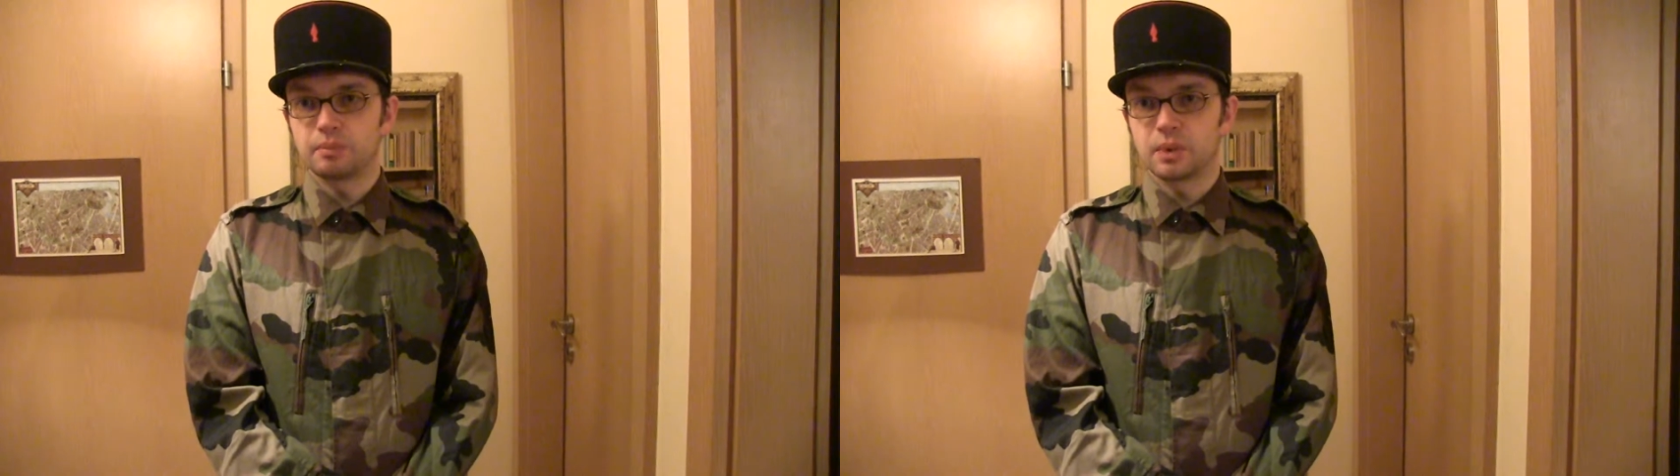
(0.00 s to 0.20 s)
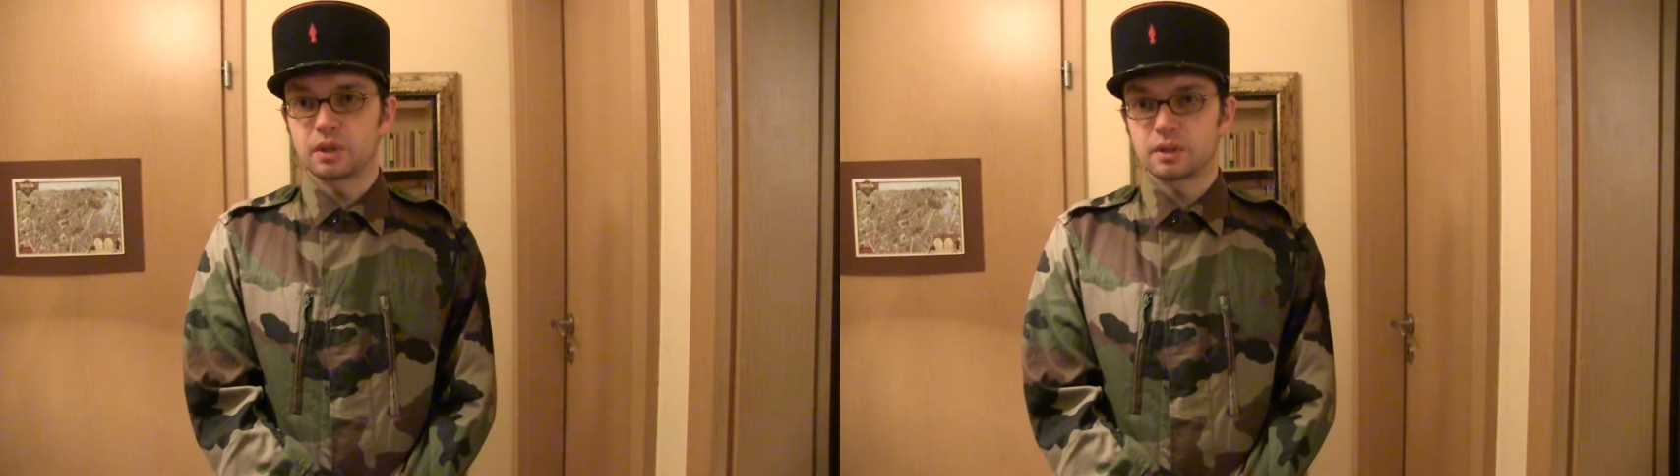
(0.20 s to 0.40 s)

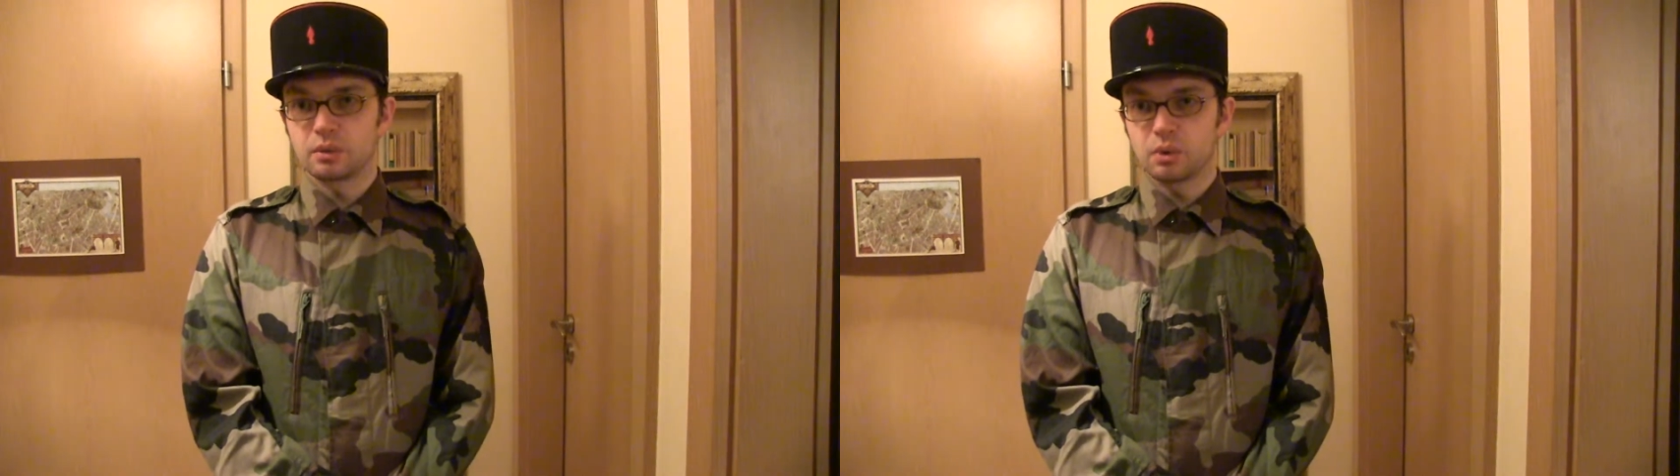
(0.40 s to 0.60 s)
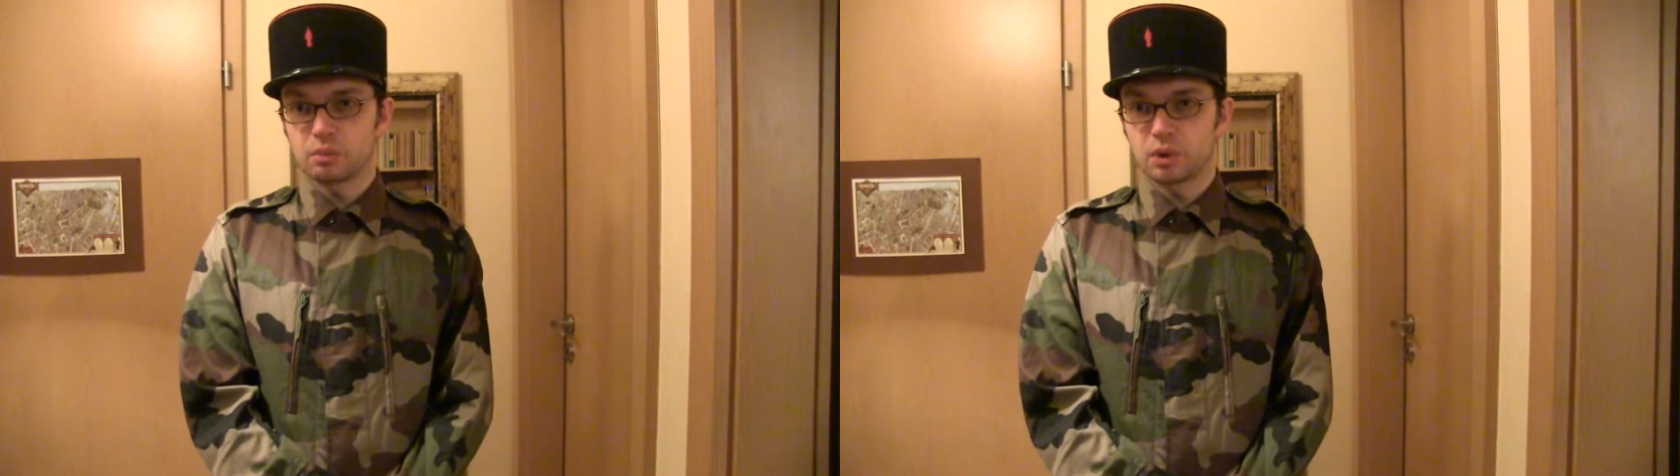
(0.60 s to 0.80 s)
because
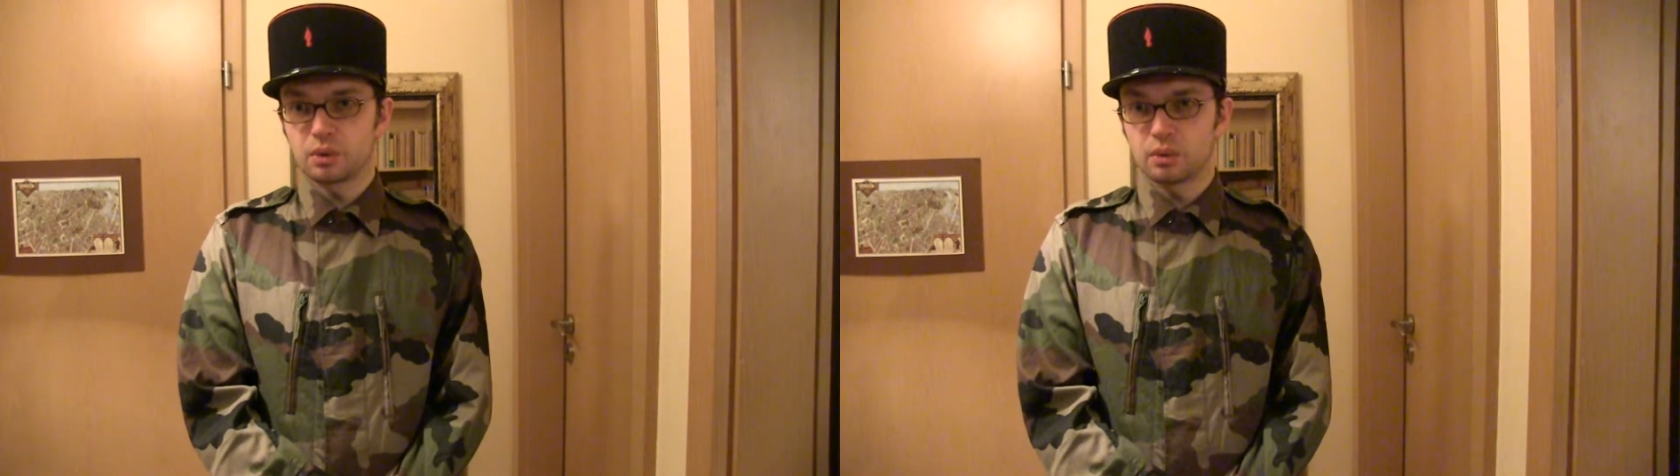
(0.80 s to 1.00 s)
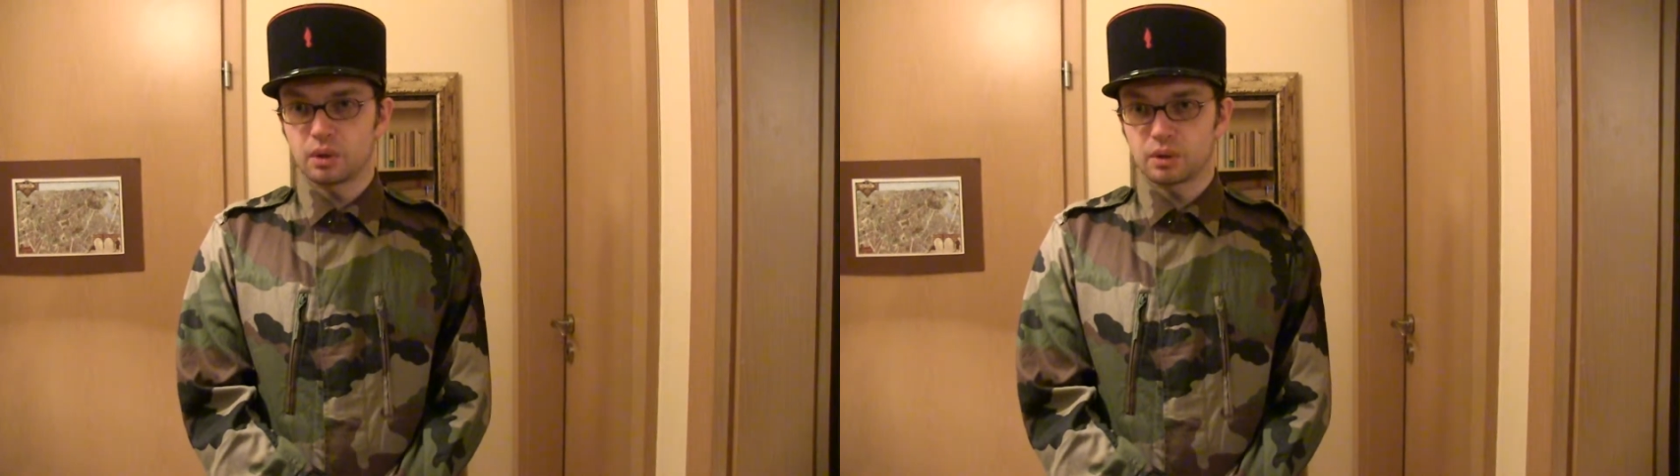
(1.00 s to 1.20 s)
the World War
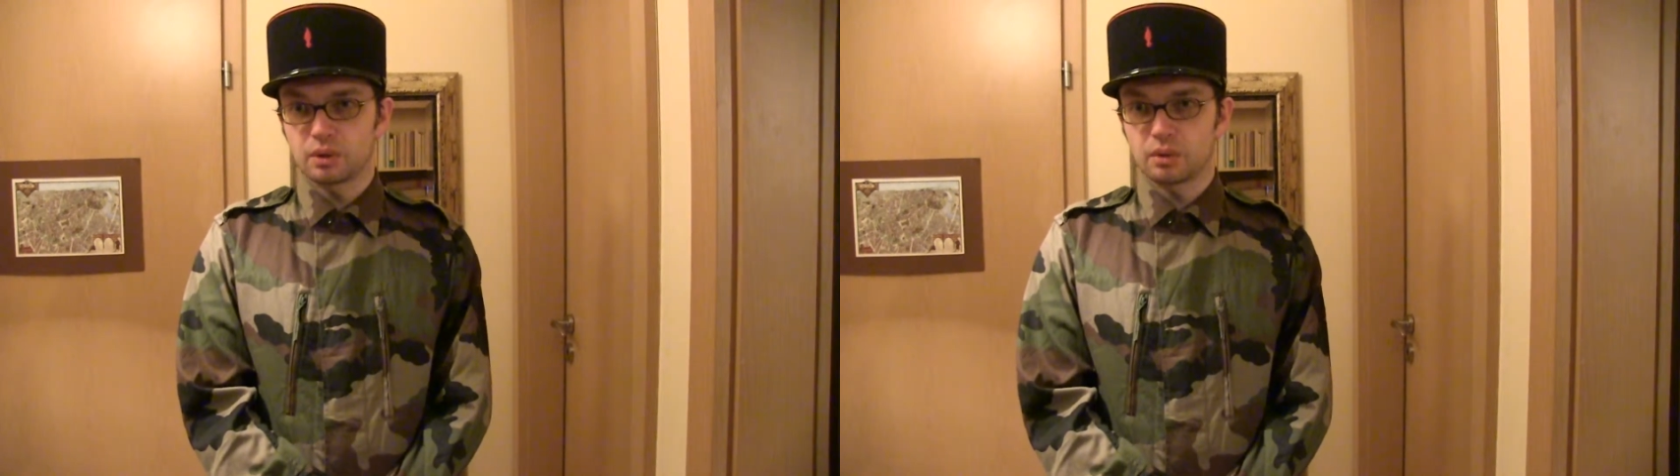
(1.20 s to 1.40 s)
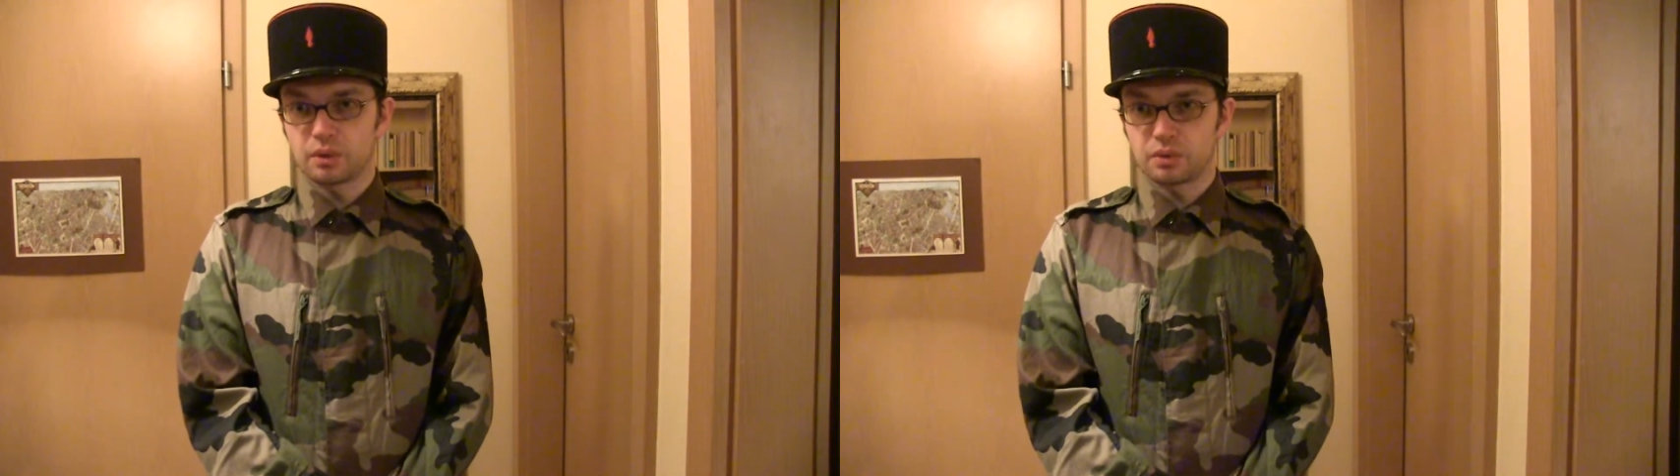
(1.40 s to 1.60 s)
II
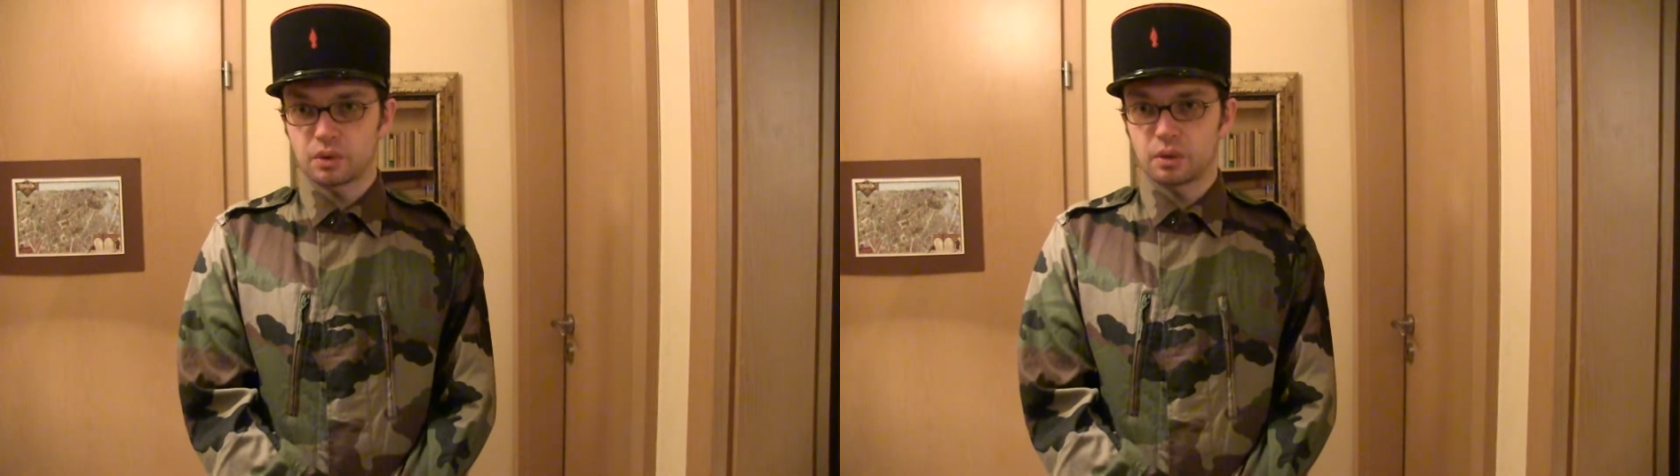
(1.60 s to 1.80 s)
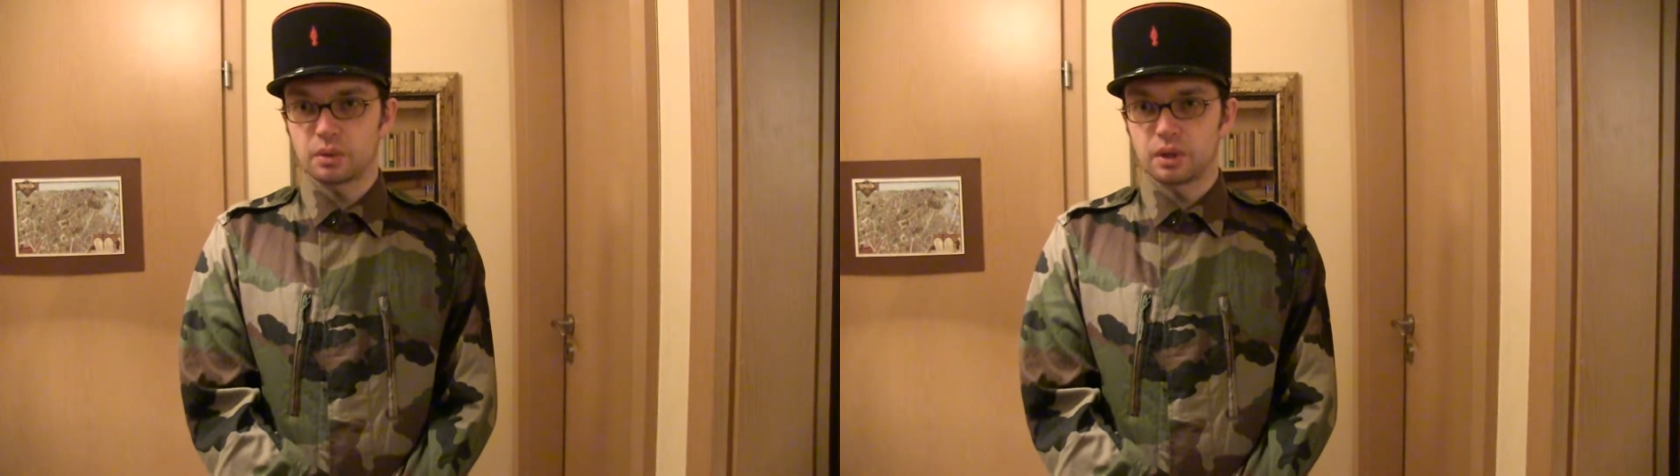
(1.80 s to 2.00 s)
also has
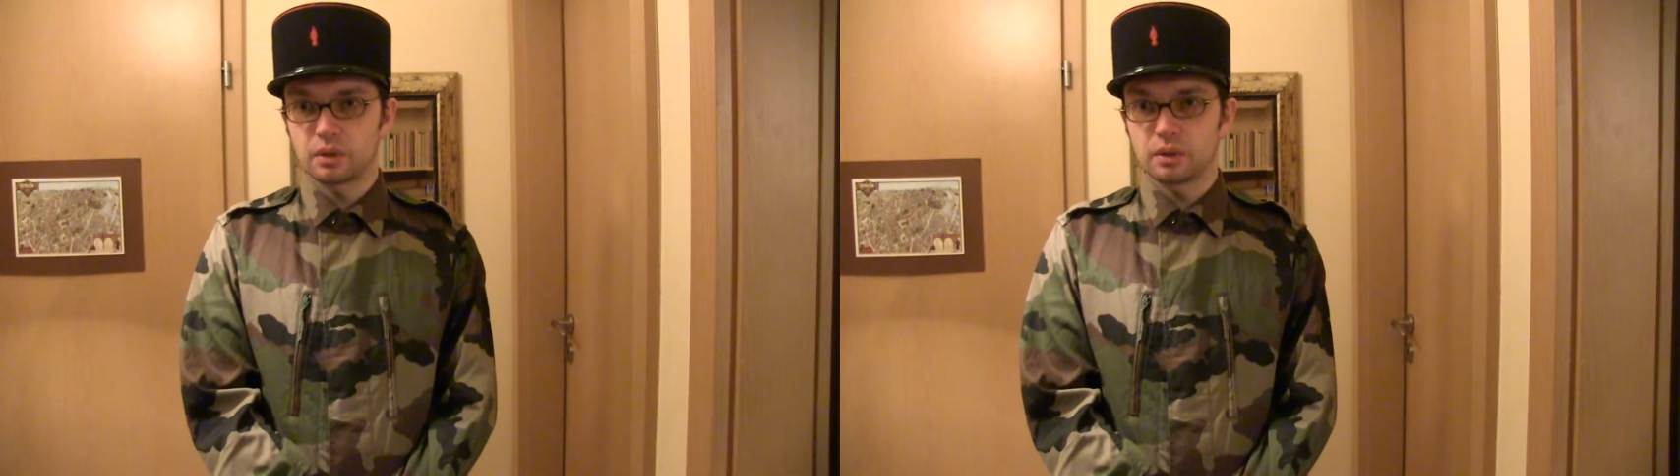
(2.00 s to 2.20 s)
showed that